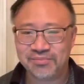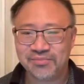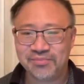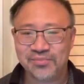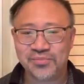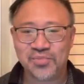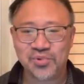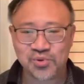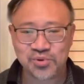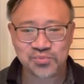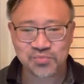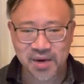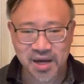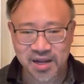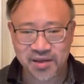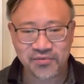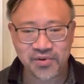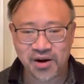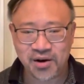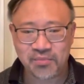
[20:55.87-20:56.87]
lose money
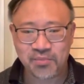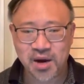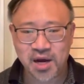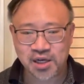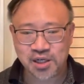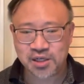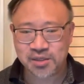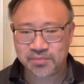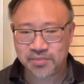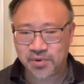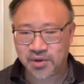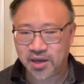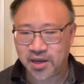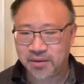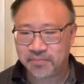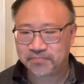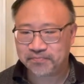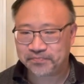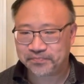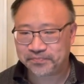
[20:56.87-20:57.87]
very much. Okay.
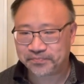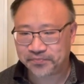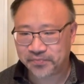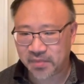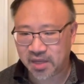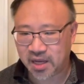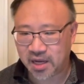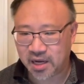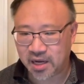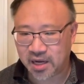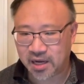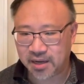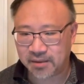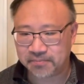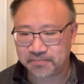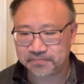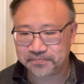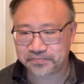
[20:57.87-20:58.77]
Um,